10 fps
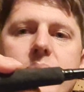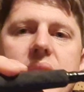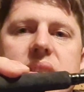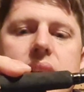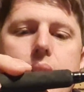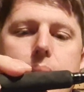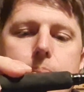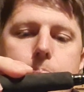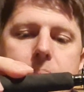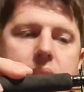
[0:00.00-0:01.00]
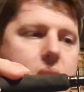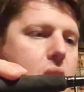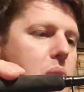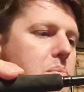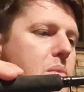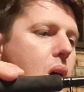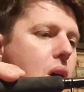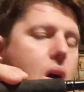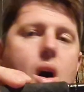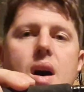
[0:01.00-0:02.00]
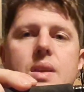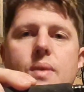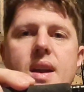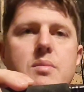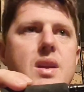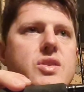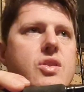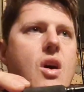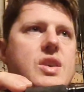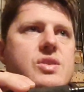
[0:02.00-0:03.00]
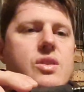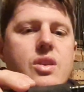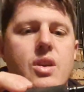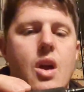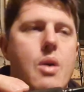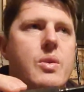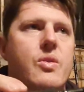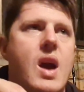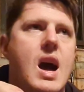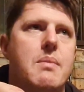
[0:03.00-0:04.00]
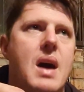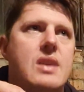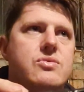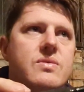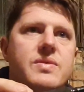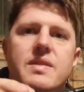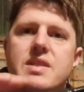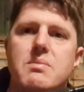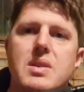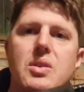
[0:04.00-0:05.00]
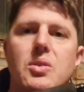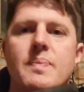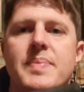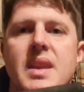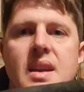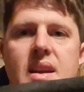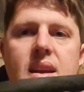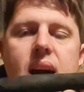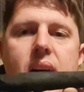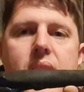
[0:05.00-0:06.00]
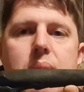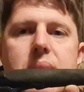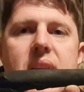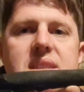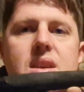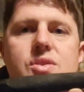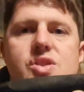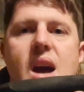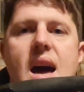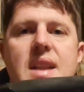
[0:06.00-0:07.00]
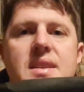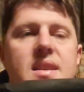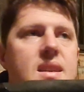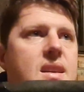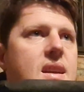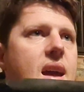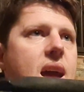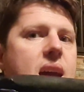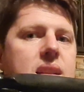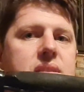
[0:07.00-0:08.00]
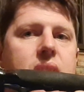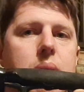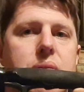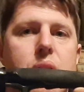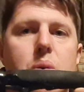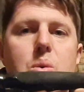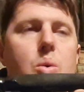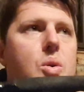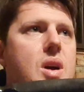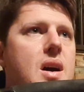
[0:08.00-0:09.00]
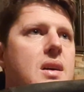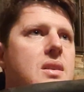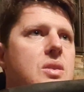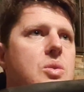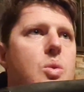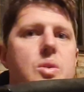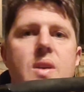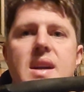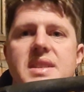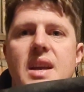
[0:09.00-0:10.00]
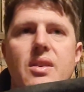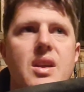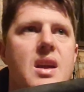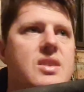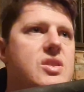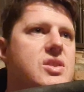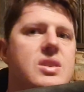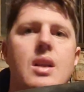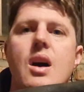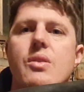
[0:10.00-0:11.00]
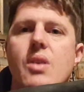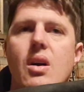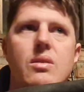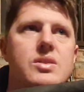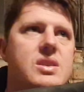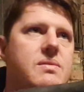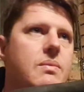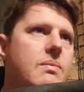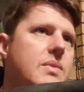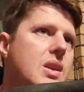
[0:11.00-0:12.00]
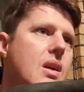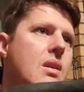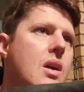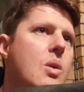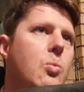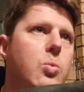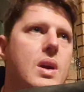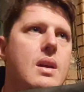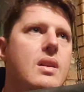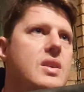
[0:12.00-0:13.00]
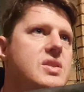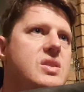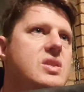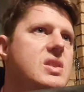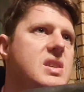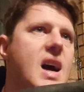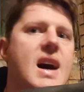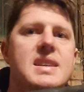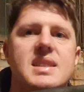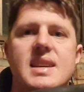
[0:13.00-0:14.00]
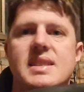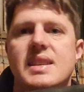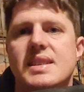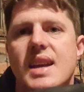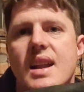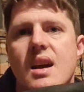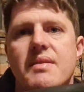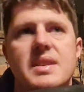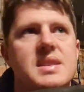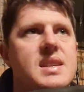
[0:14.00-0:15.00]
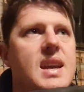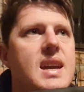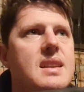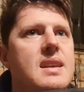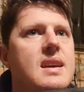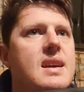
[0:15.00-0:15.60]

But yeah, I highly recommend you guys go and grab 150 mil XL shad and throw a quarter ounce head on it and just slow roll. Just, you know, let's just cast these things out over the sandy